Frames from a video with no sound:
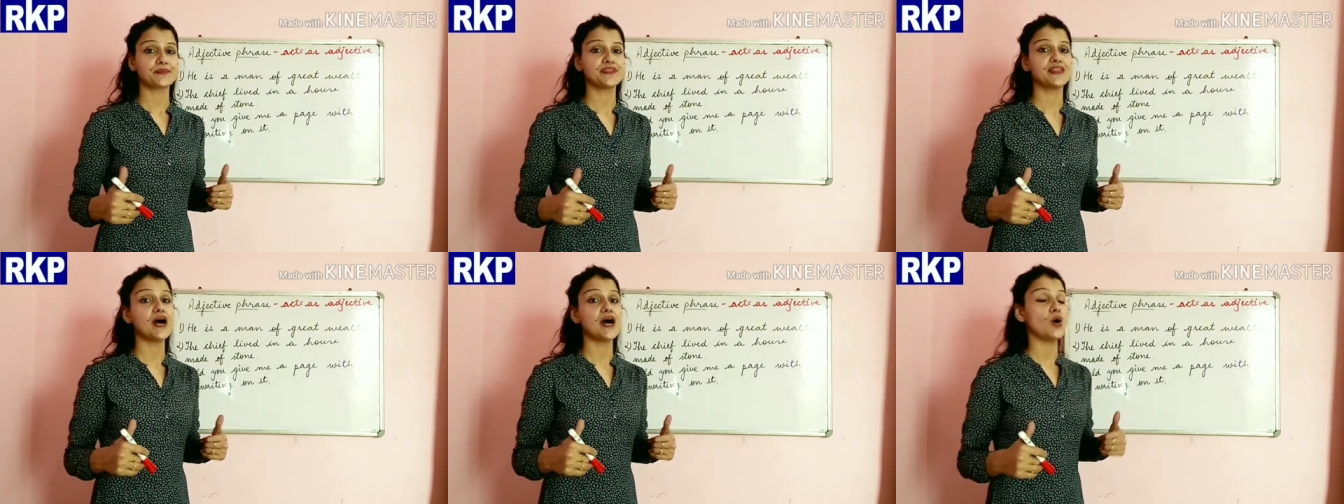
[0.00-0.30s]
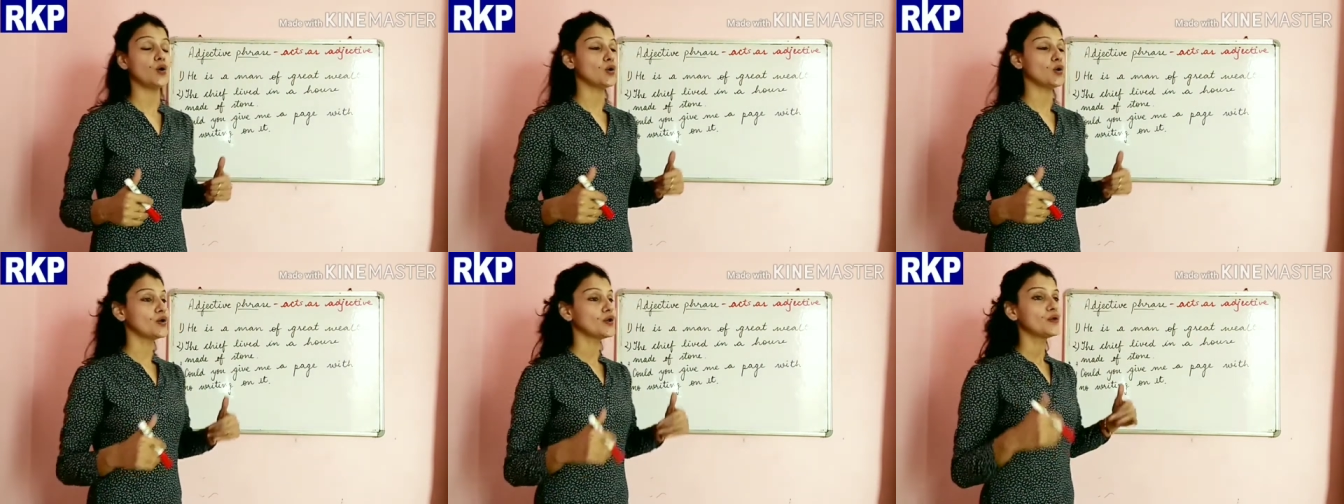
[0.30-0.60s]

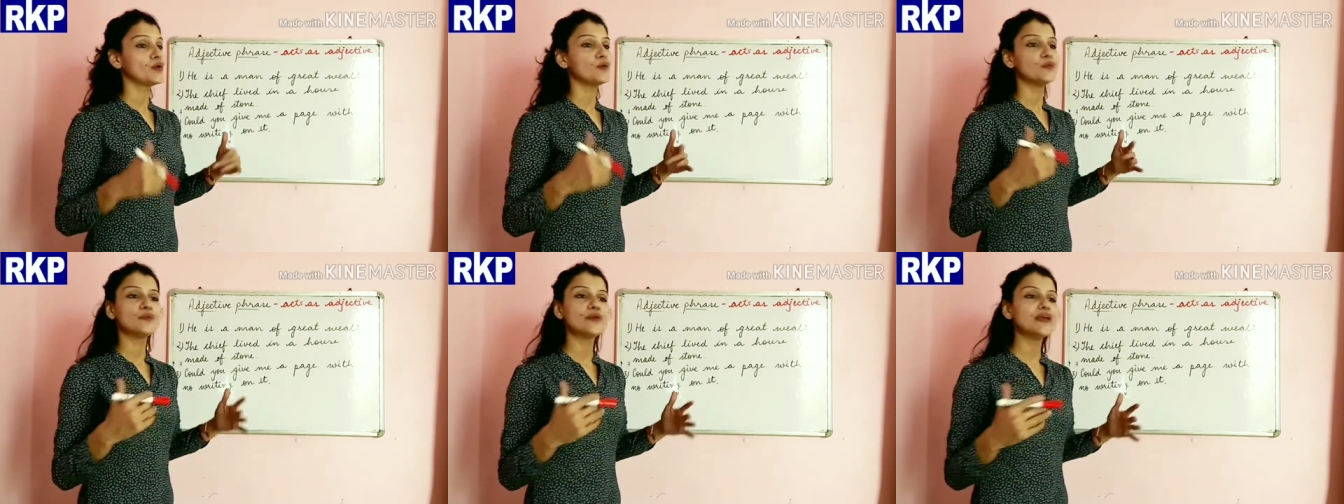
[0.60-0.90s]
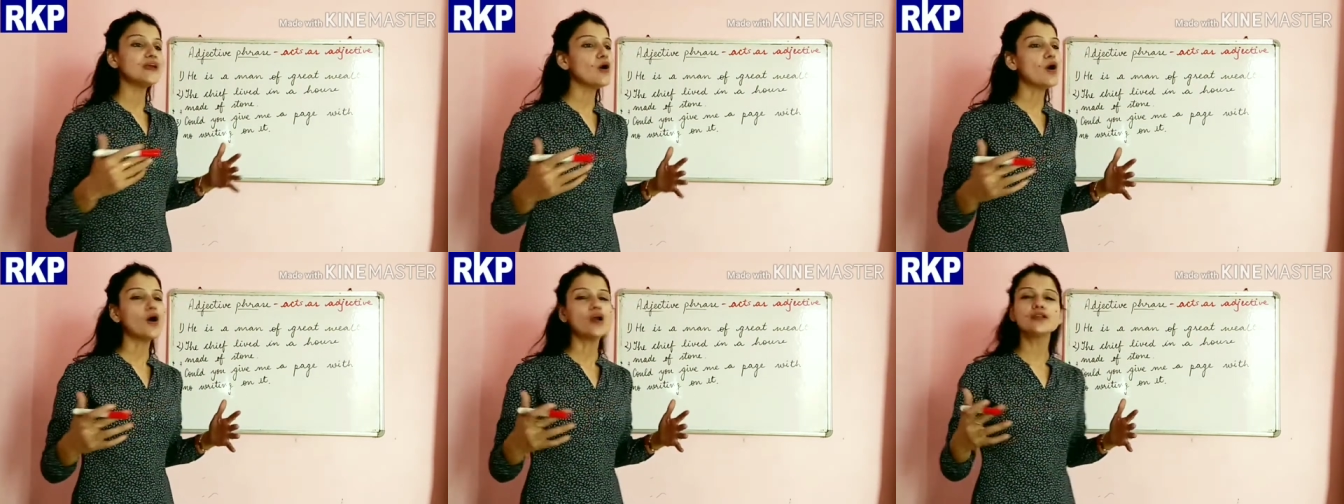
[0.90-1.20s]
Now,
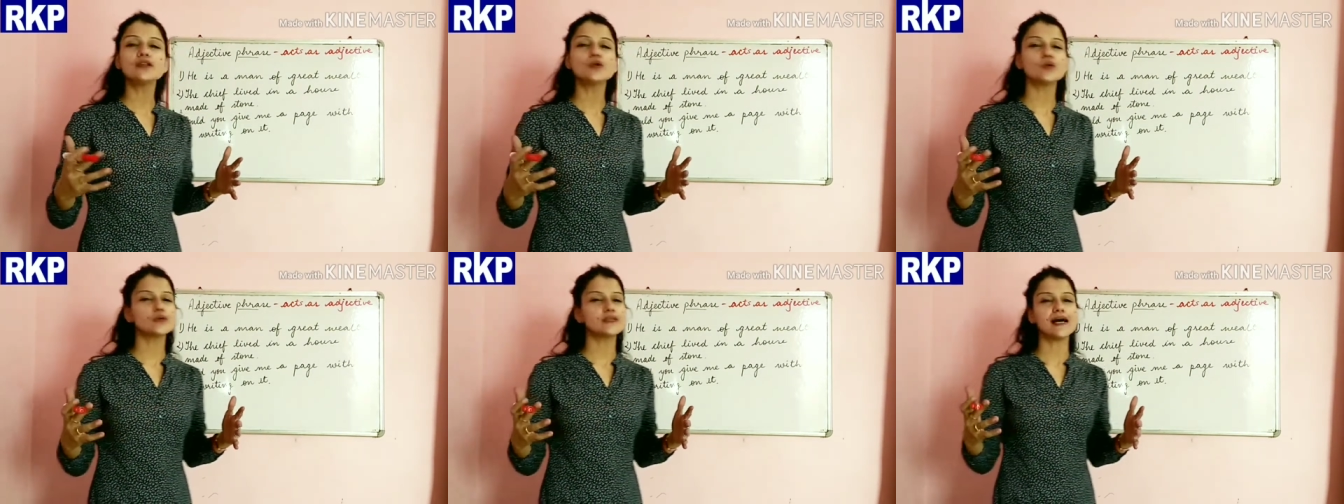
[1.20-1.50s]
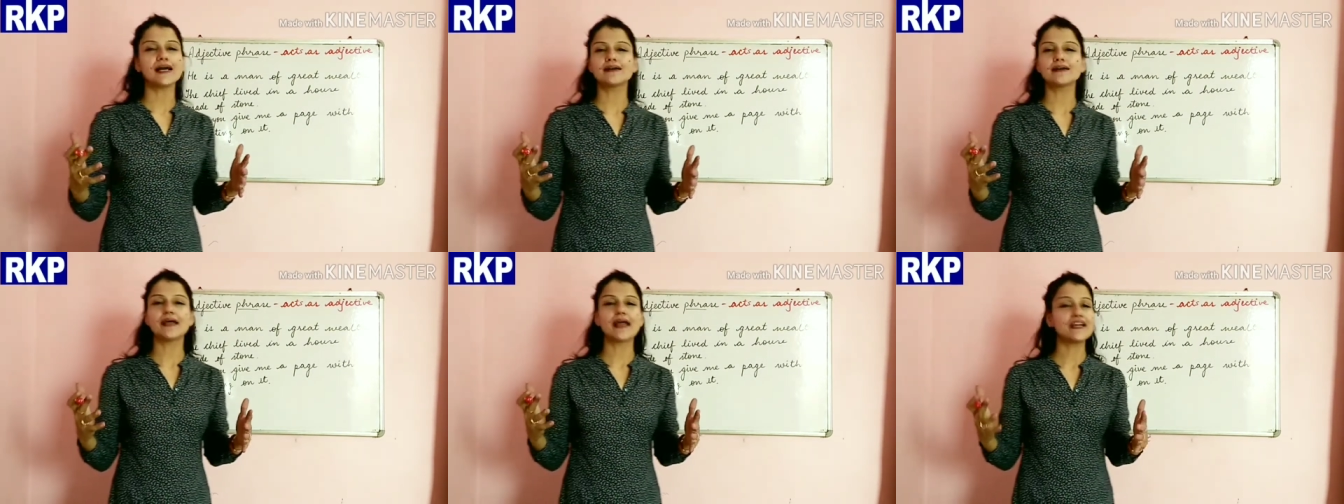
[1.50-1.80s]
we all know
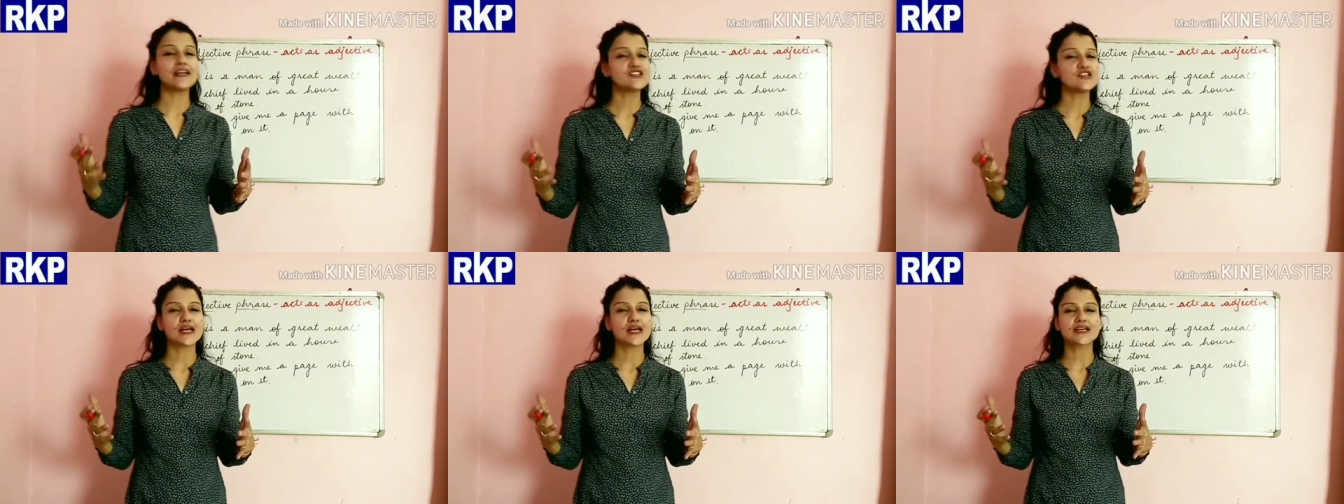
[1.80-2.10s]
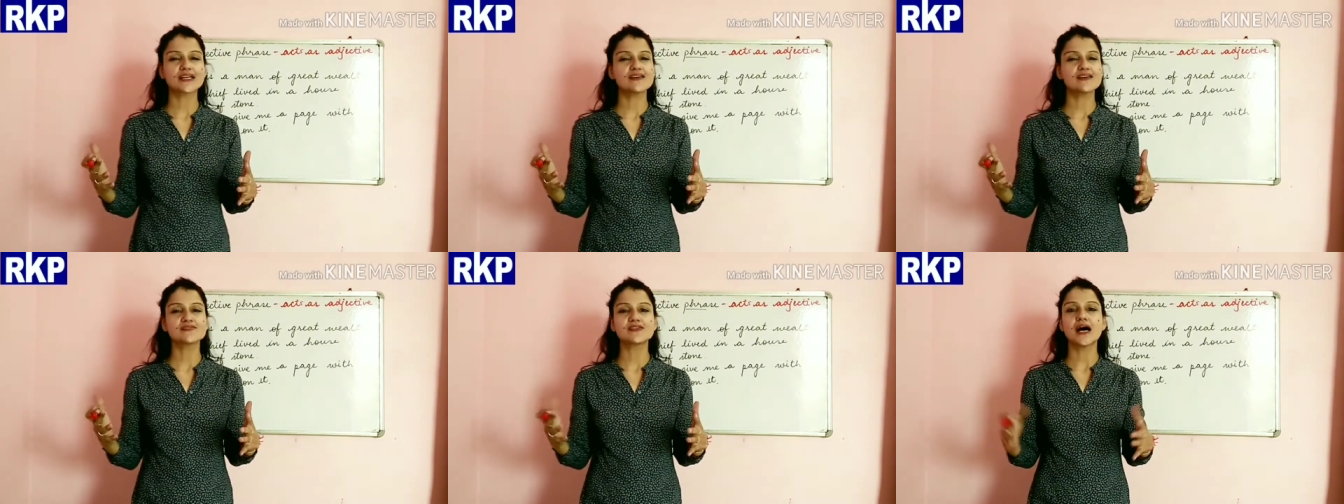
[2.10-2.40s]
that
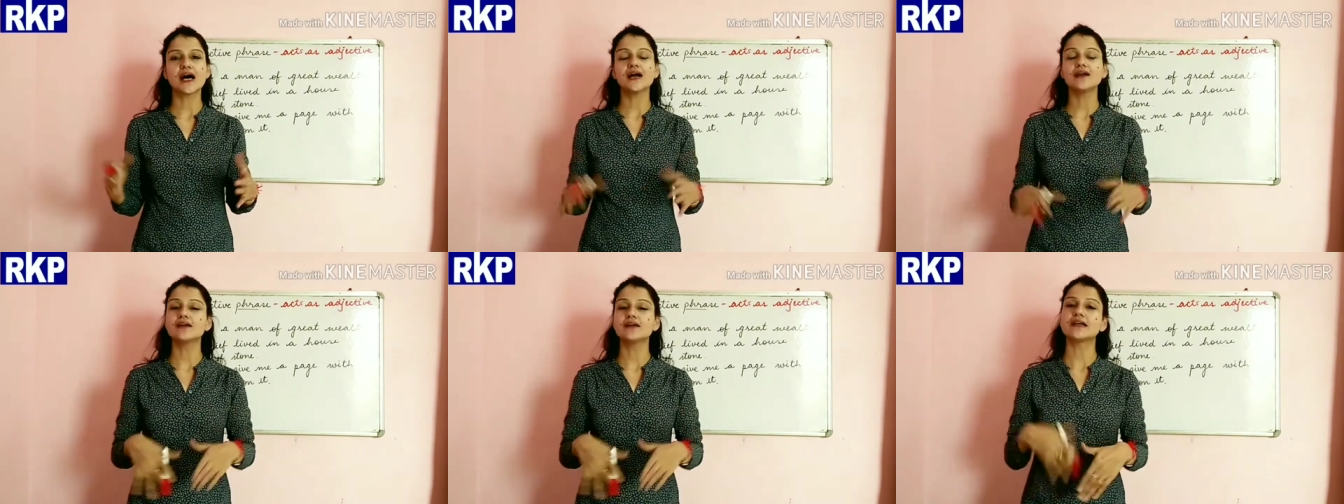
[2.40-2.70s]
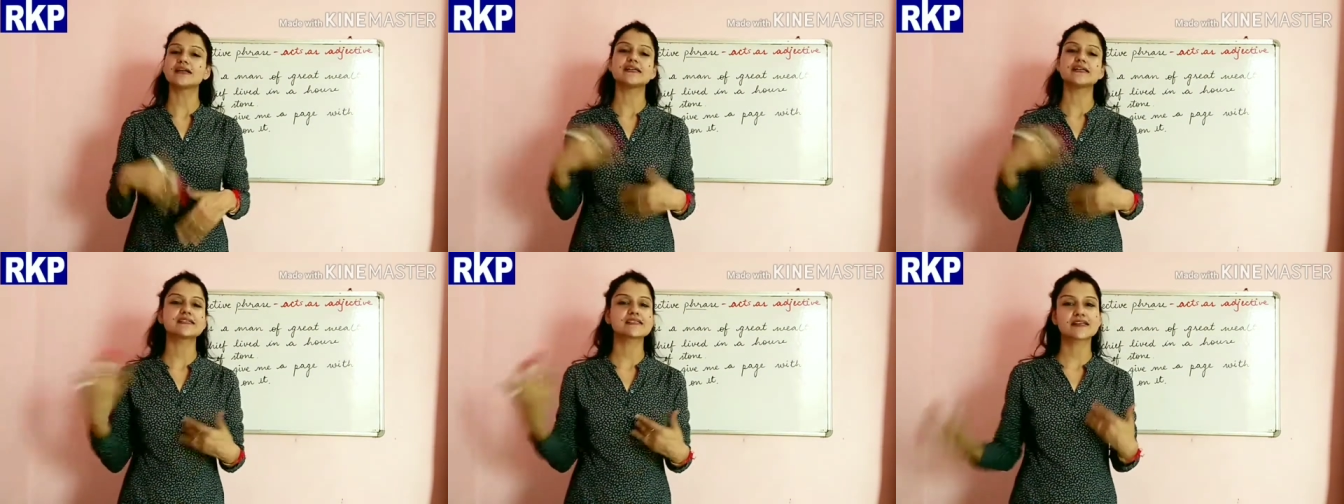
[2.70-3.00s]
adjectives are
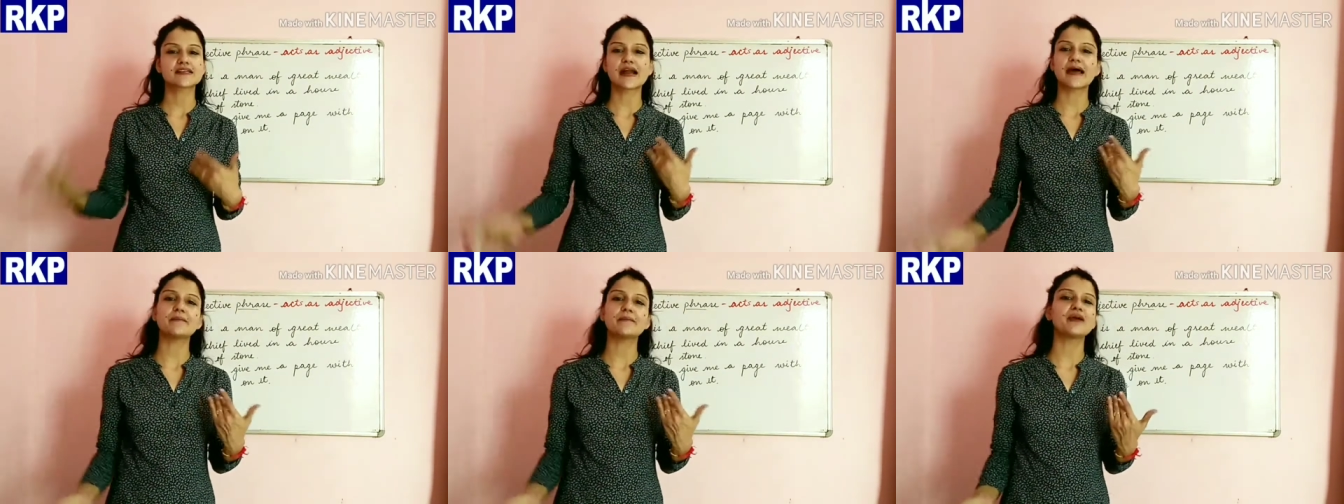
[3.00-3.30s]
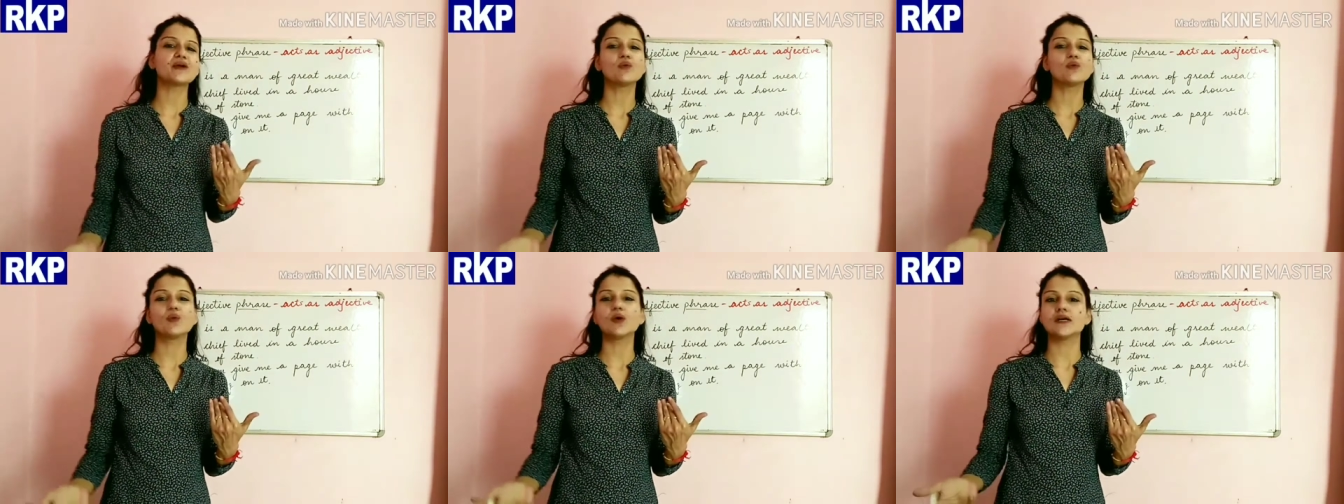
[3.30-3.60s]

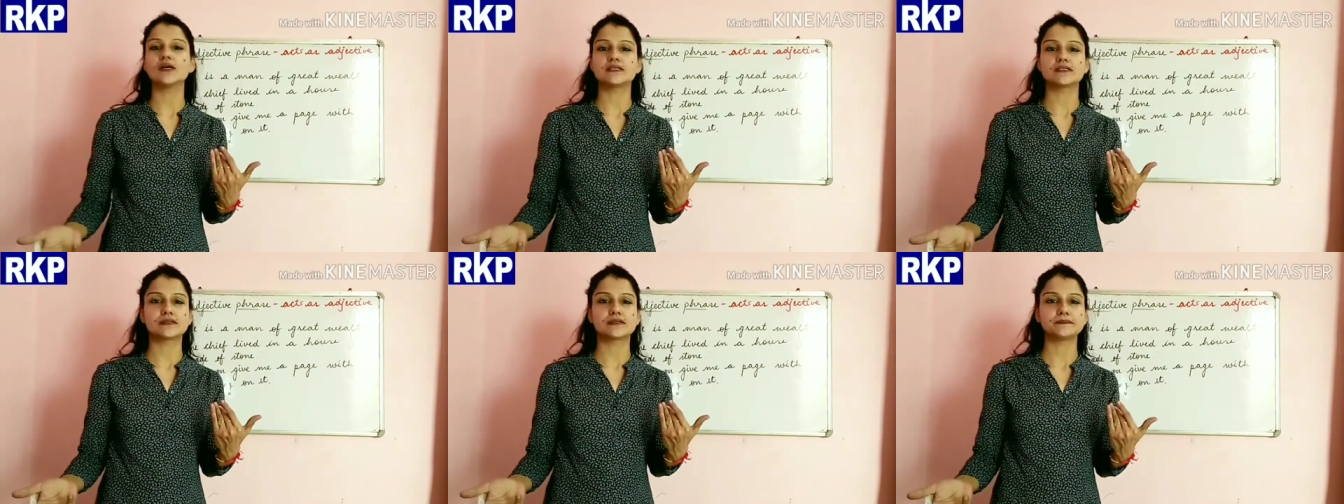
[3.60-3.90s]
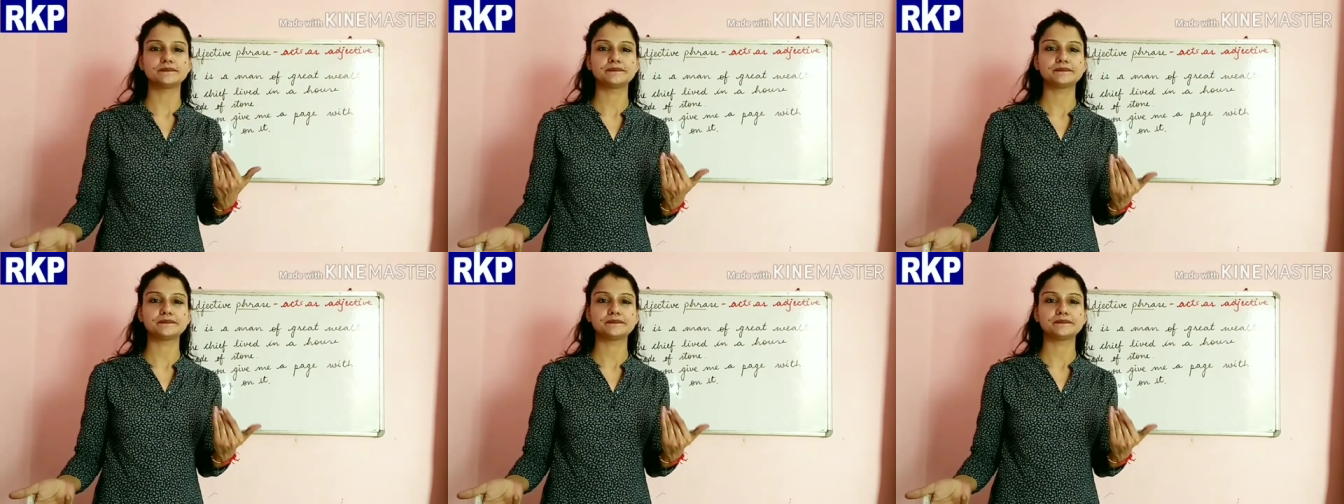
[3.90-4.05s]
describing words.